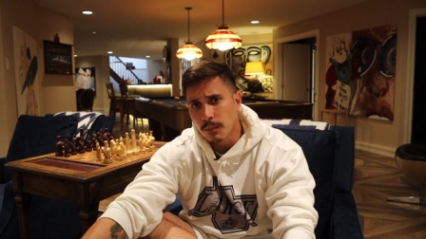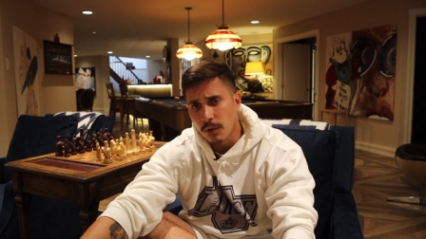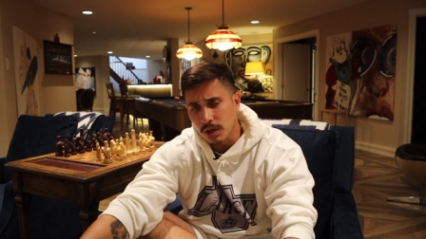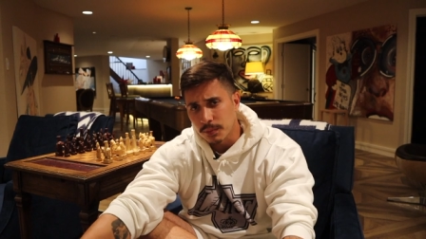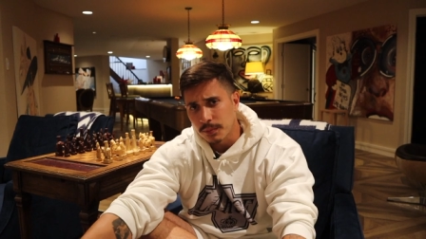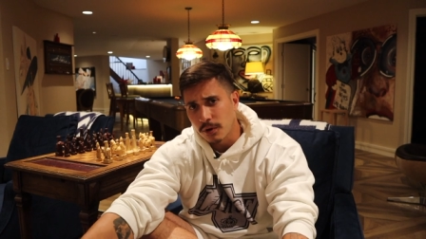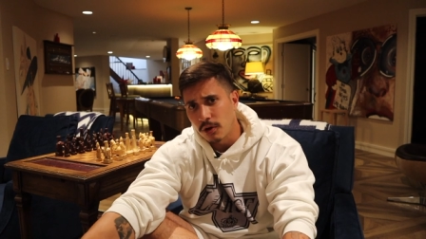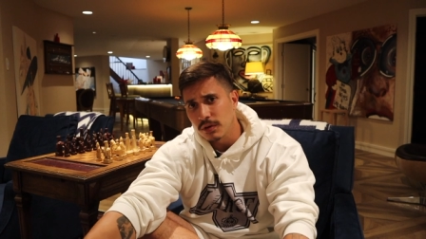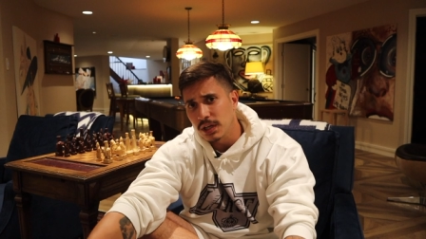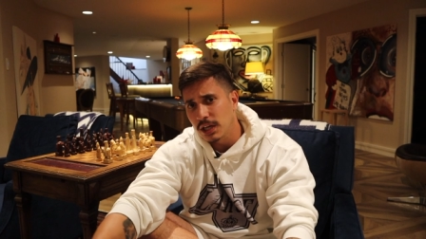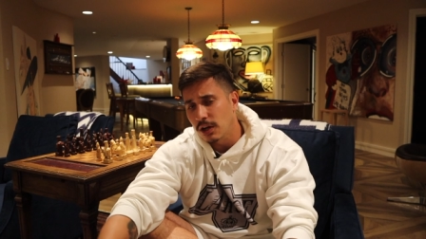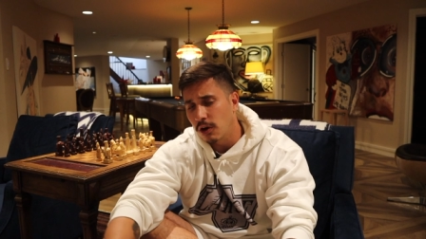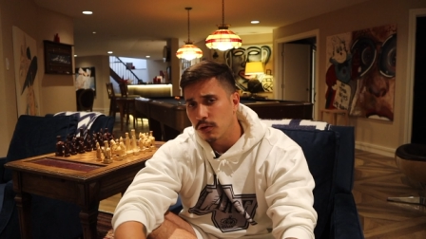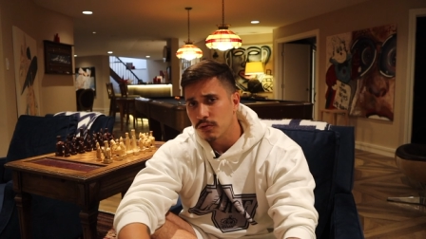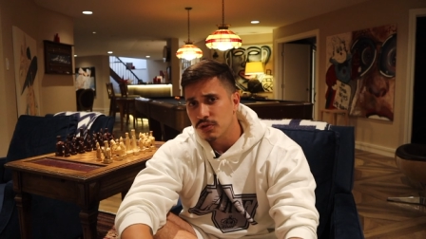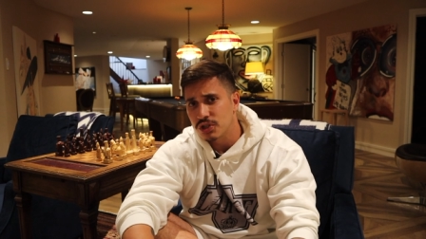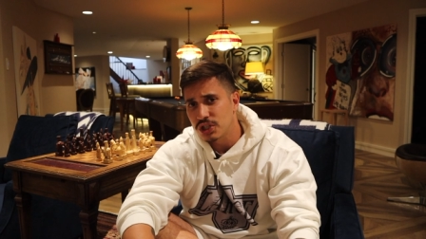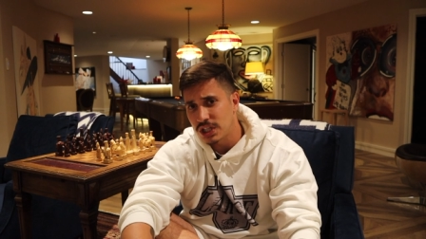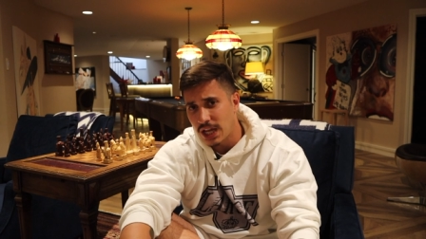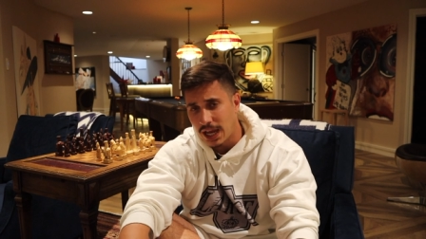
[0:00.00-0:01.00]
Mark Mahoney
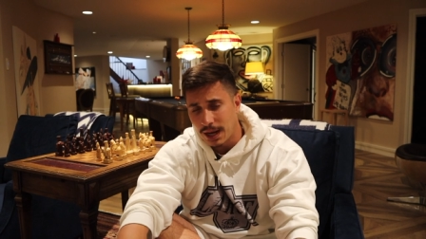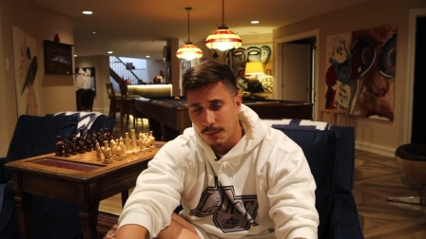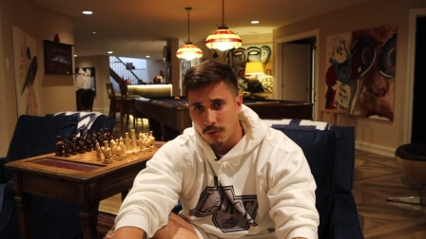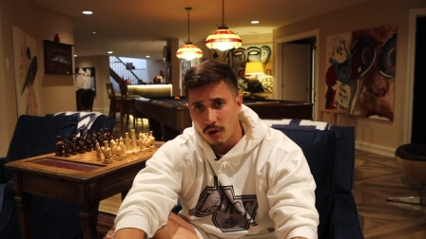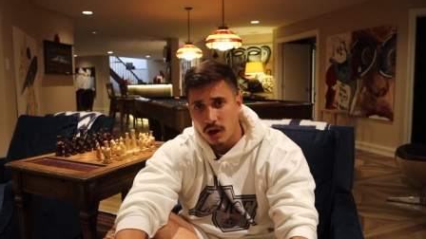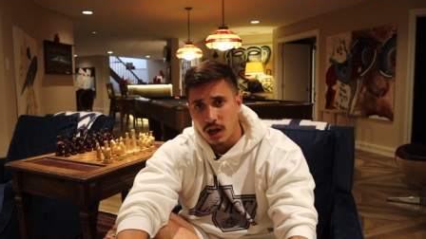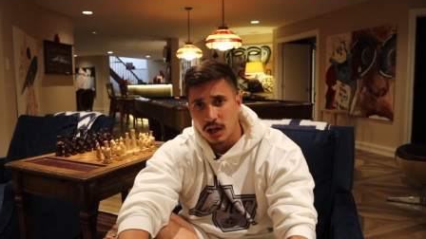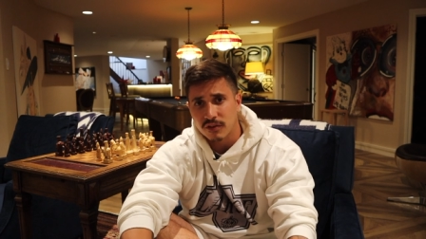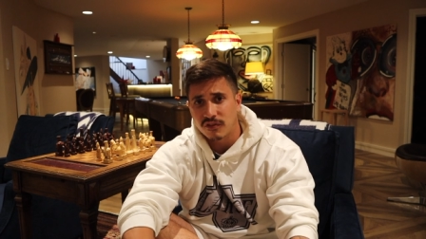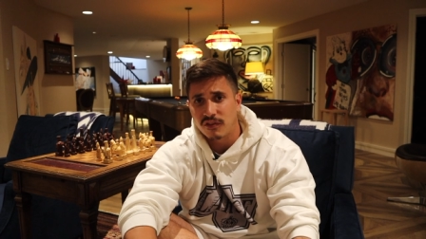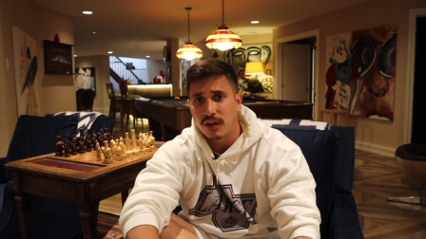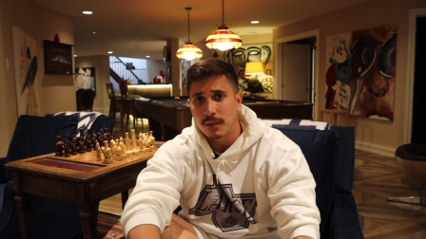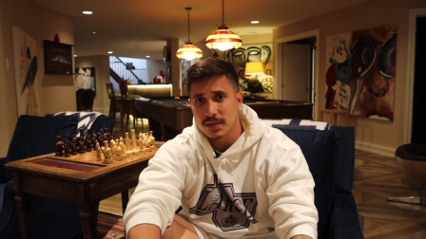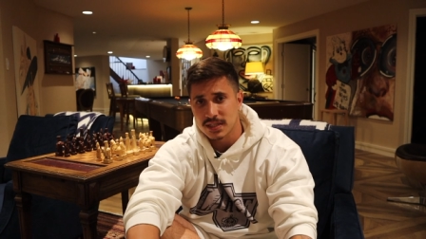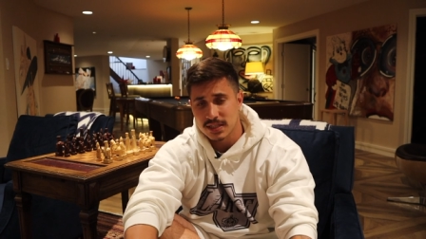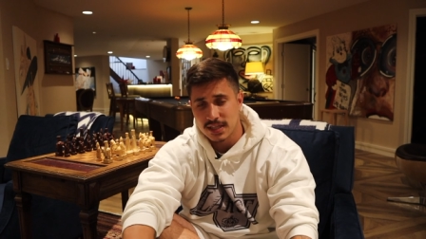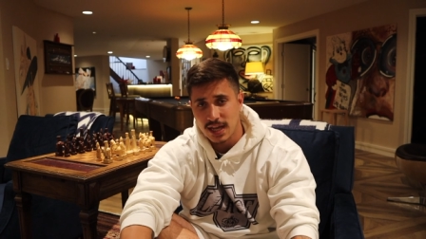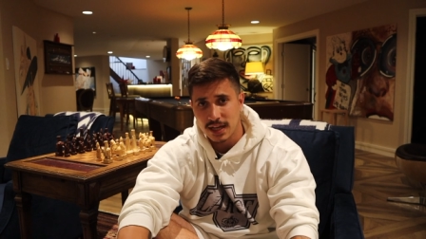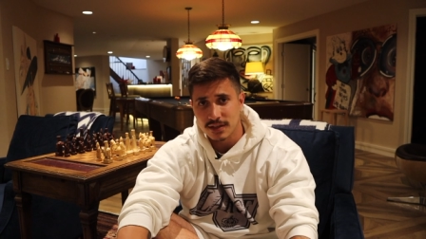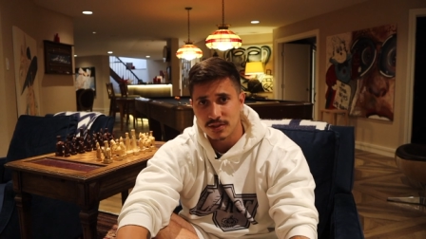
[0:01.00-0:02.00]
owned Shamrock,
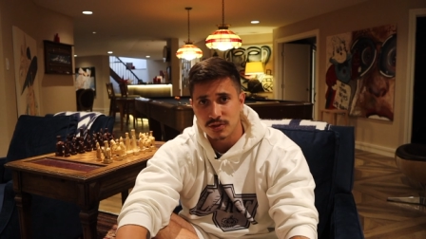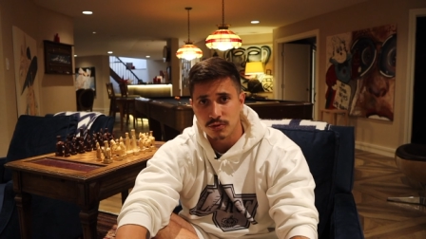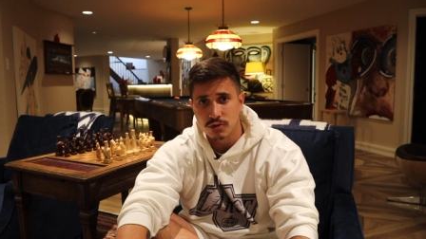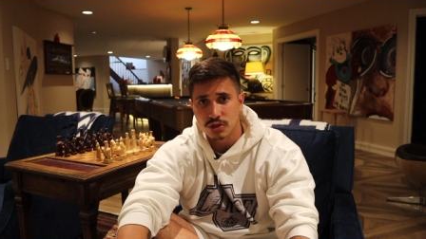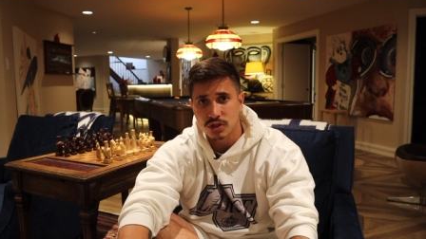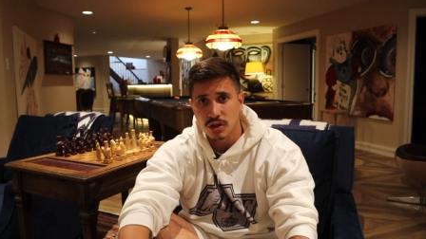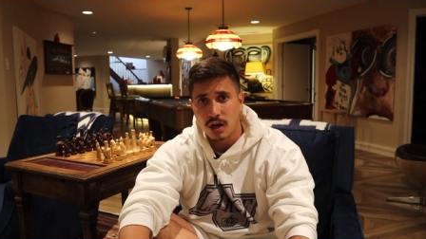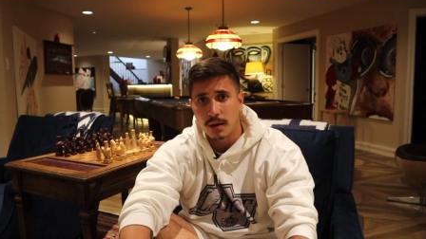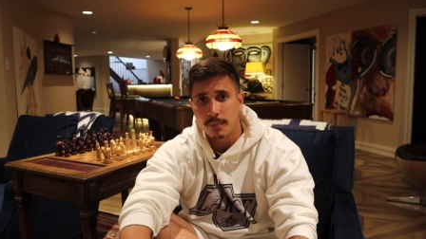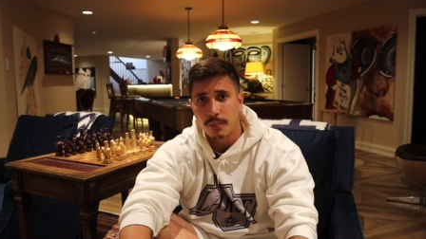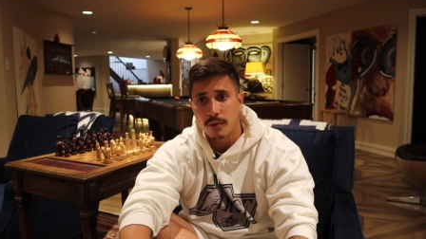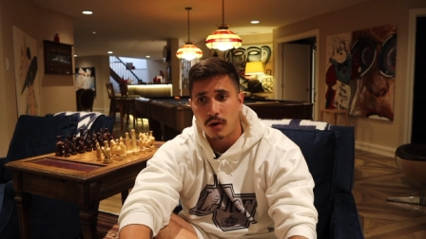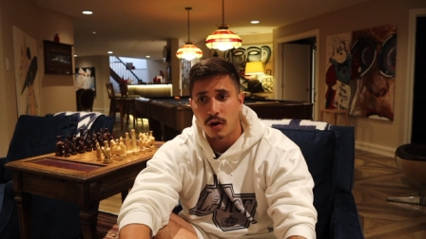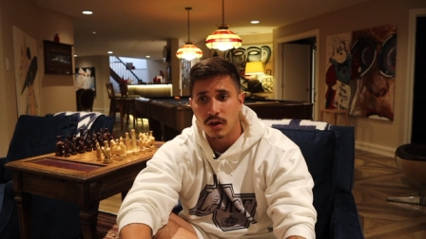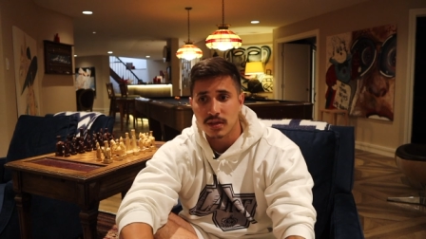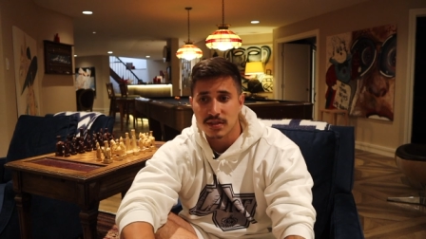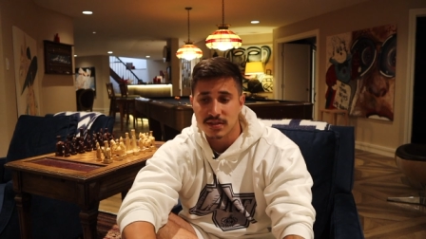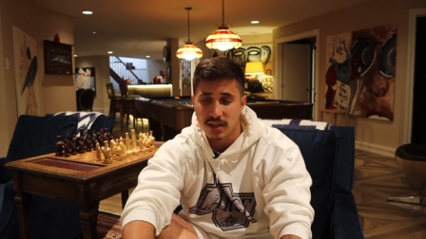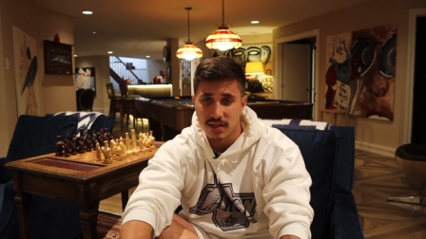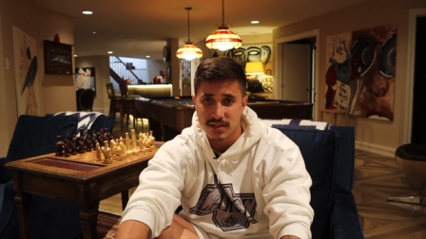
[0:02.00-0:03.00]
famous tattoo shop
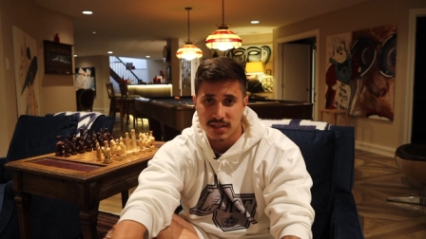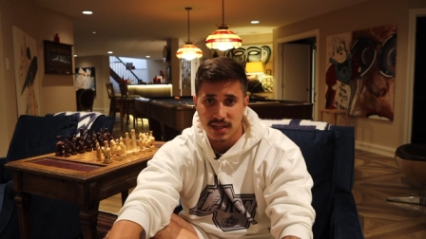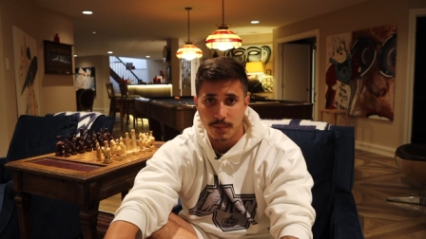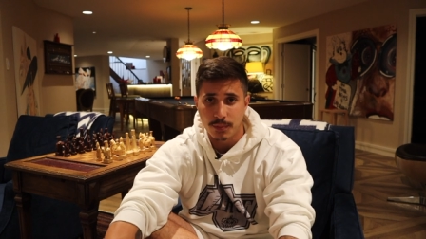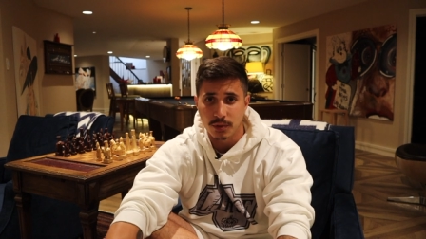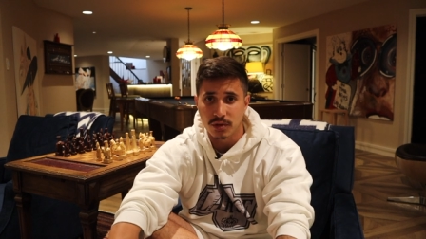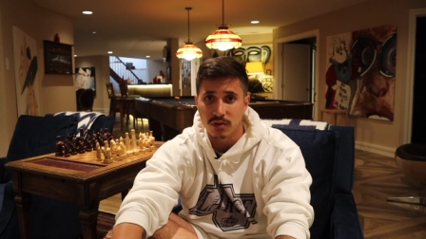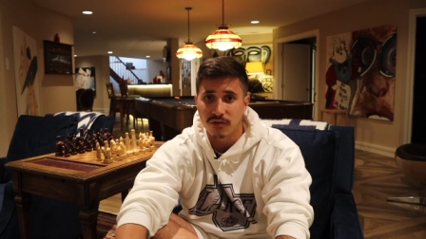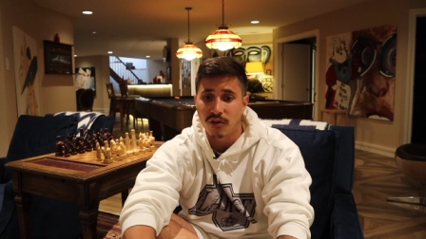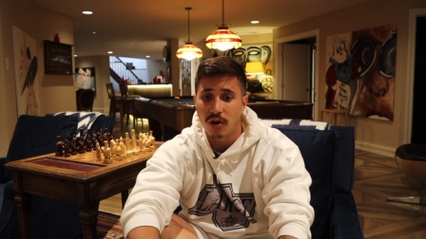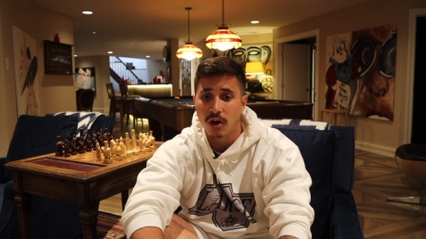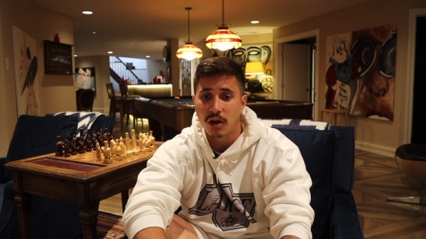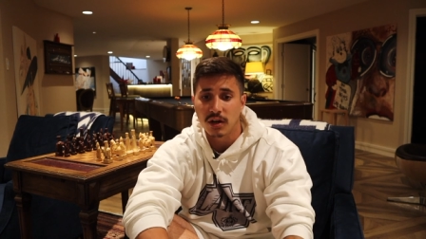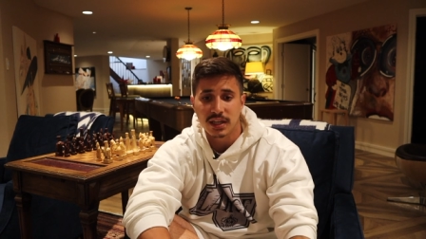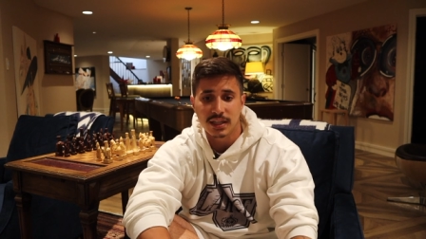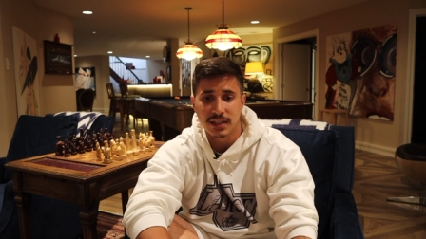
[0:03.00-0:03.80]
on Sunset Boulevard.